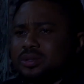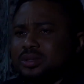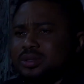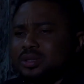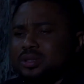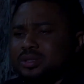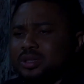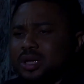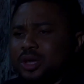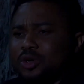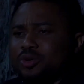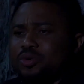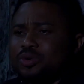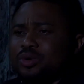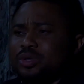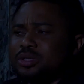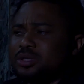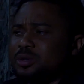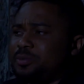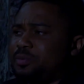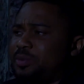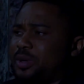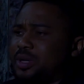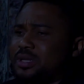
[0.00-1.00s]
the
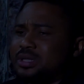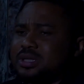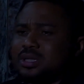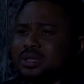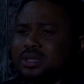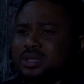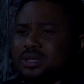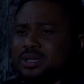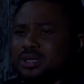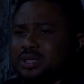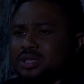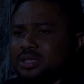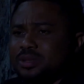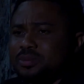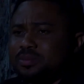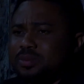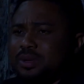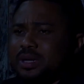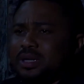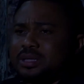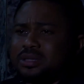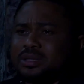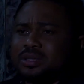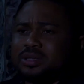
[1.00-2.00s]
security person in this
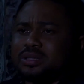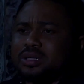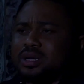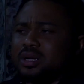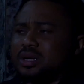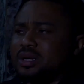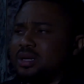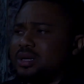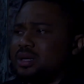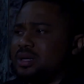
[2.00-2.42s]
place,